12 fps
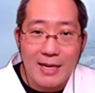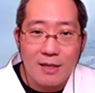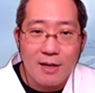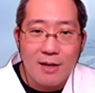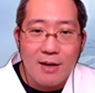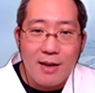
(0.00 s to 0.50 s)

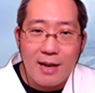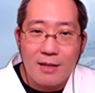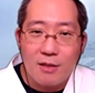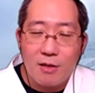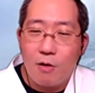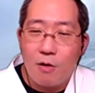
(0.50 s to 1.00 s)
And
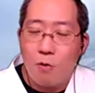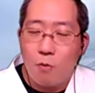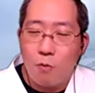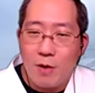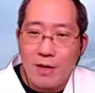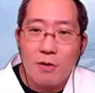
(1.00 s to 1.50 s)
so when you're
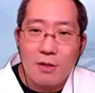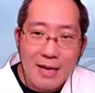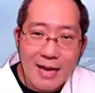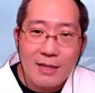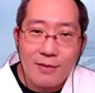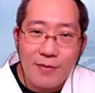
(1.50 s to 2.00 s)

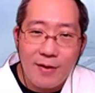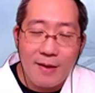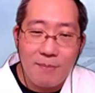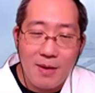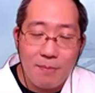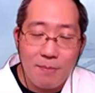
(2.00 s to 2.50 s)
satisfying
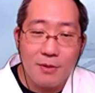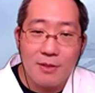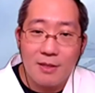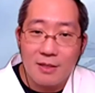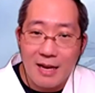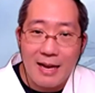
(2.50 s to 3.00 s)
people's
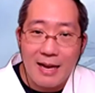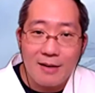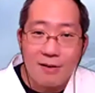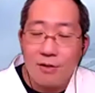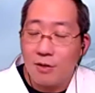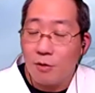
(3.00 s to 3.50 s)
desires in
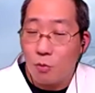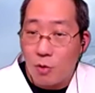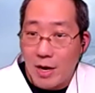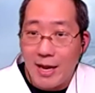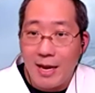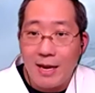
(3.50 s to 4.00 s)
a
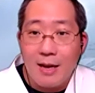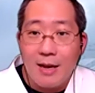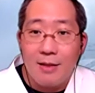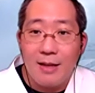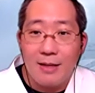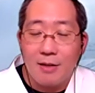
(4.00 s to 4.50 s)
way that
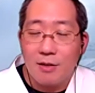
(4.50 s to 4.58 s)
does not